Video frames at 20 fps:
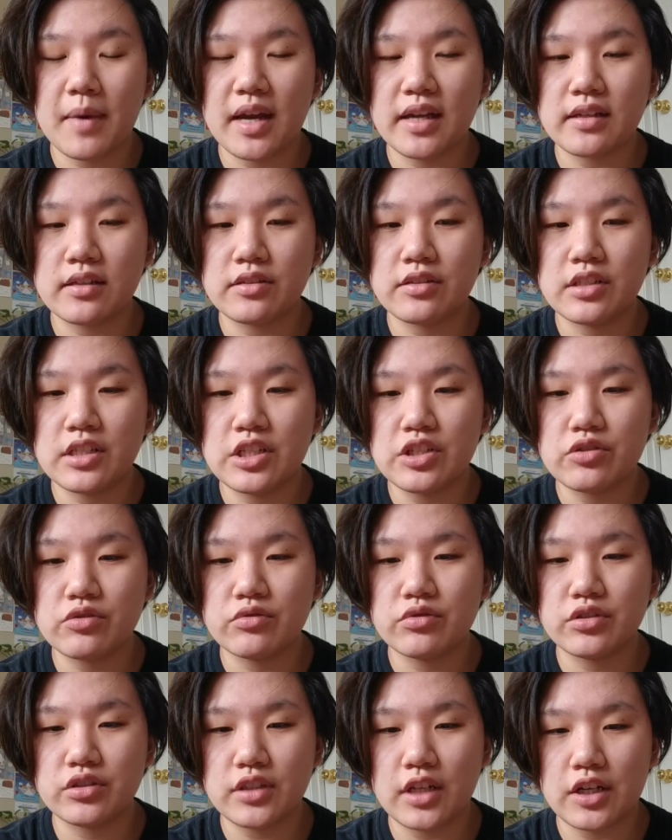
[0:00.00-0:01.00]
My
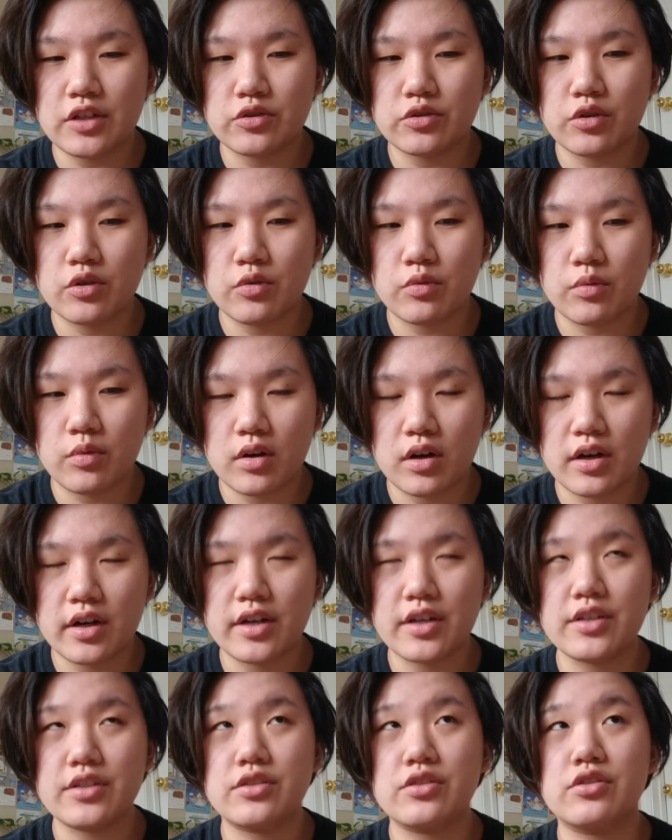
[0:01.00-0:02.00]
initial schedule
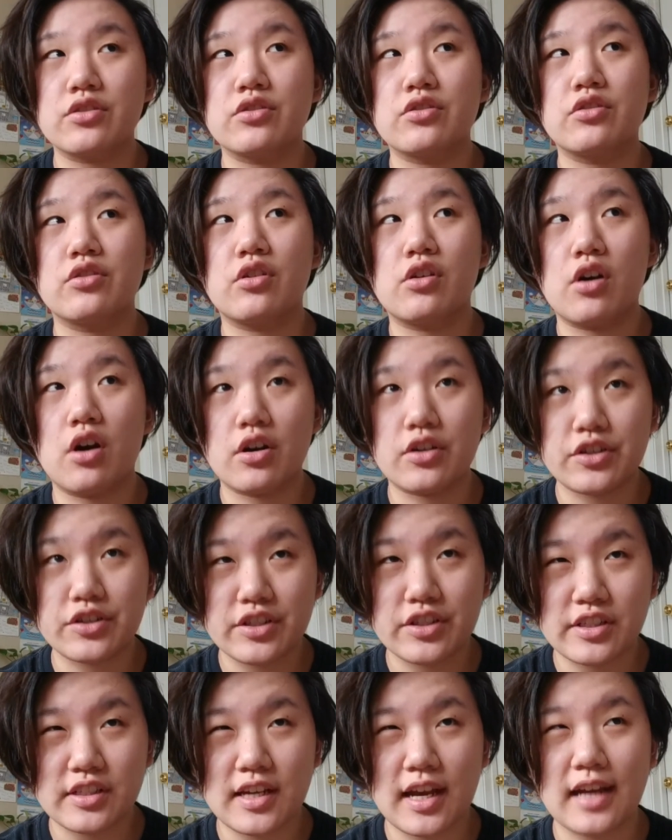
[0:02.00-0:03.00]
was
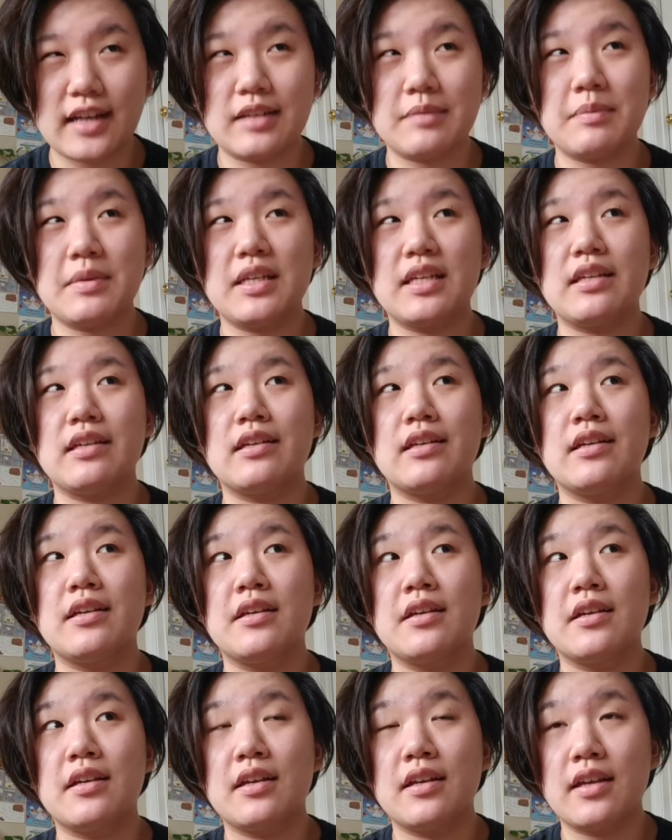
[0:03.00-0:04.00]
honors anatomy,
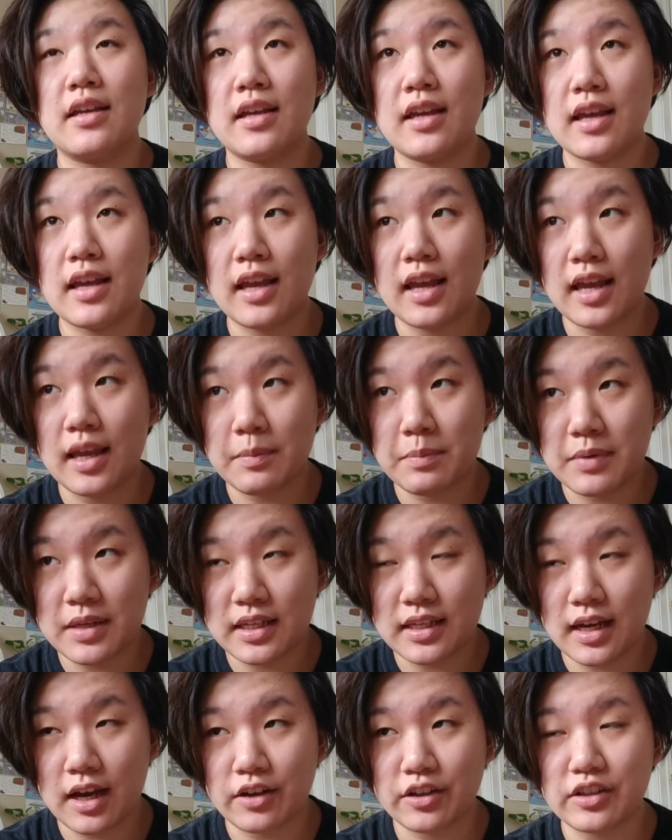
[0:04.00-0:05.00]

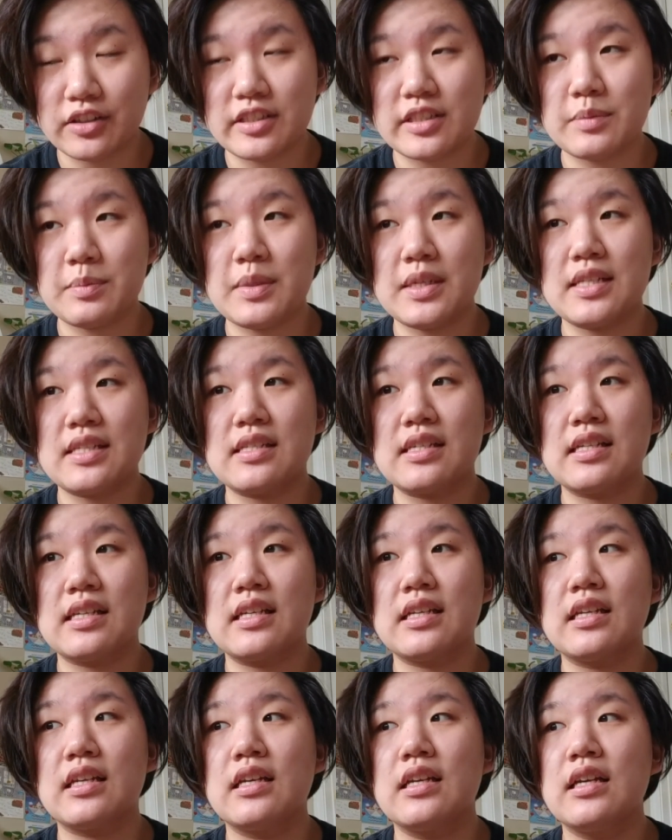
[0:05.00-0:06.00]
AP Calculus
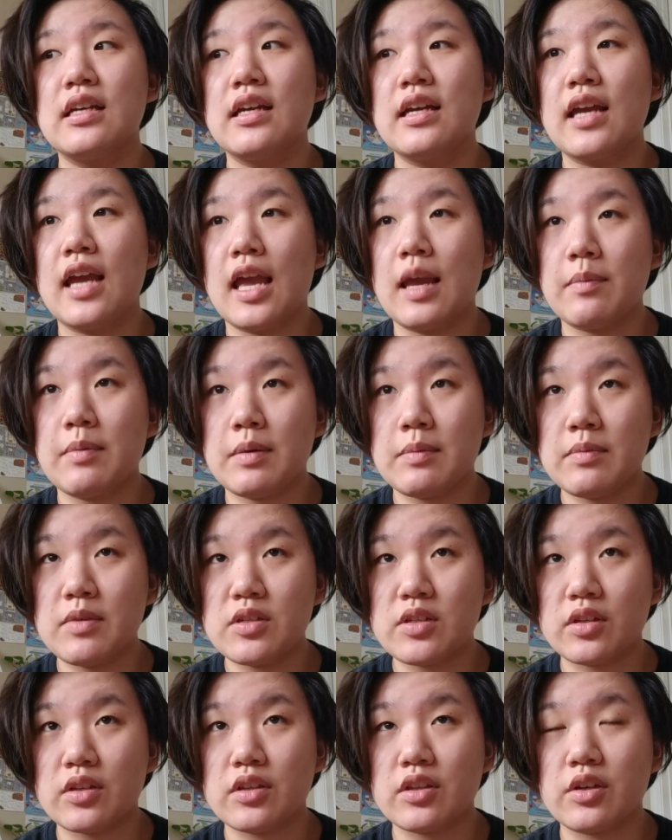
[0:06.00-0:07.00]
BC, AP
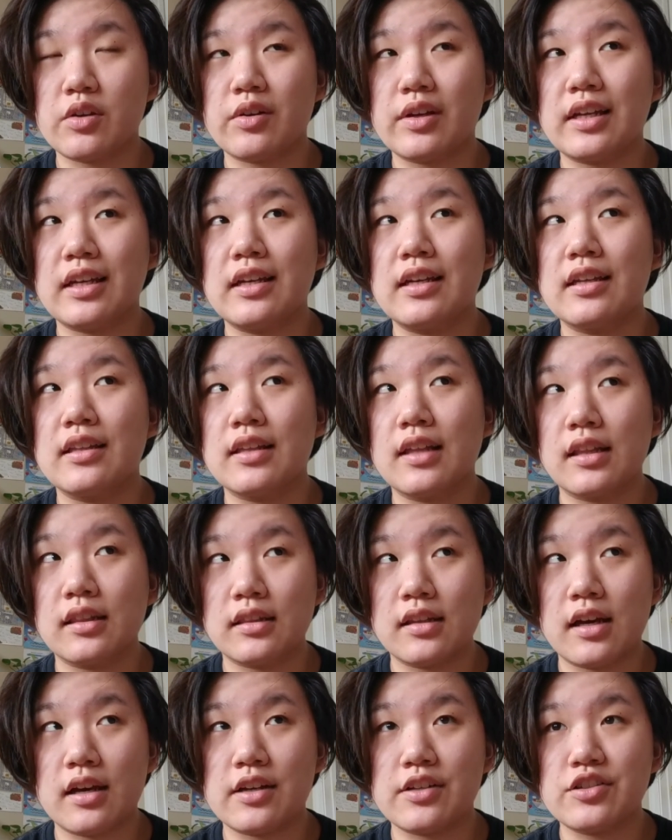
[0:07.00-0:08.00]
Music Theory,
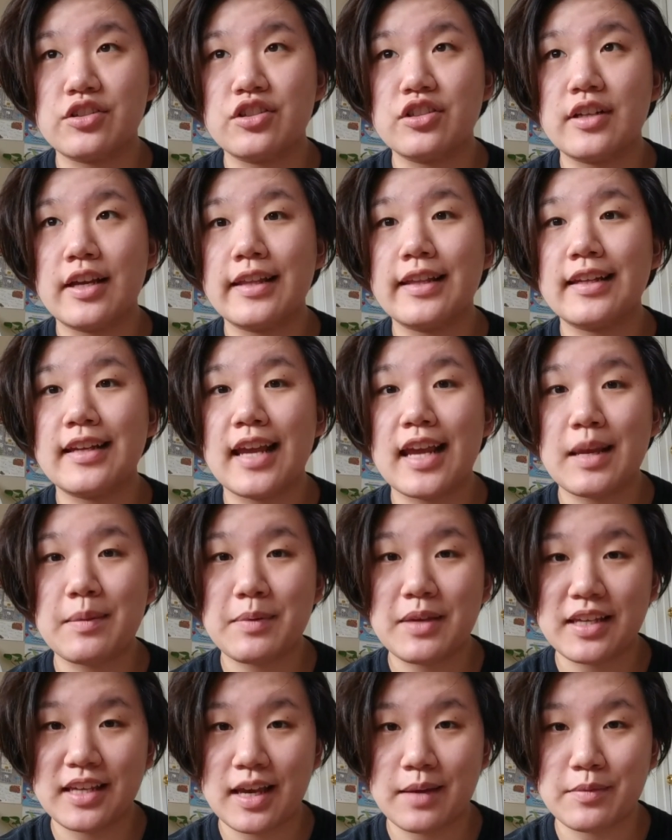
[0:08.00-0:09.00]
then lunch, and then
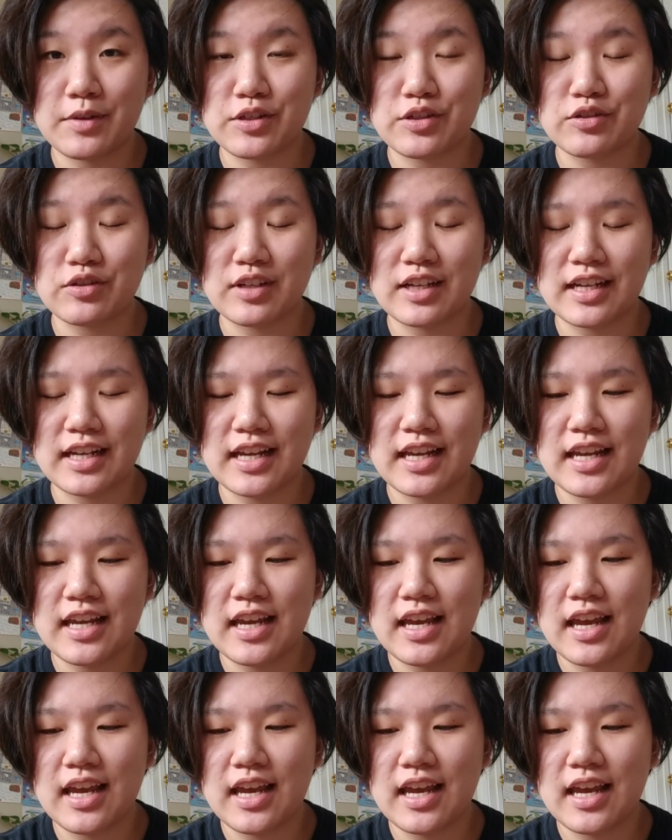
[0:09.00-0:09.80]
AP Chemistry,